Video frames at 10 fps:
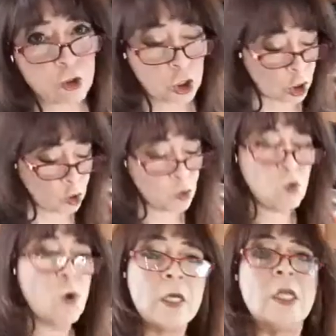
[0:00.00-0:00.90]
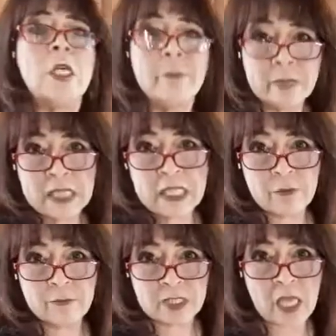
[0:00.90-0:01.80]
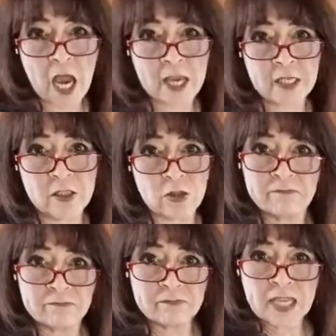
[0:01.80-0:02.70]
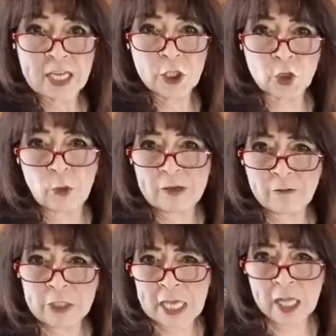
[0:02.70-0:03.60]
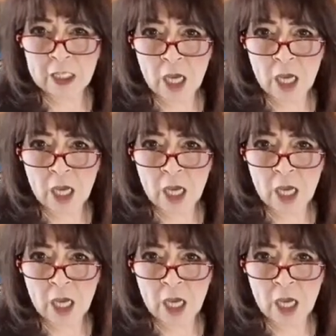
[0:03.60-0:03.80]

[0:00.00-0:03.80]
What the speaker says: 2 medium-sized, nice sweet Vidalia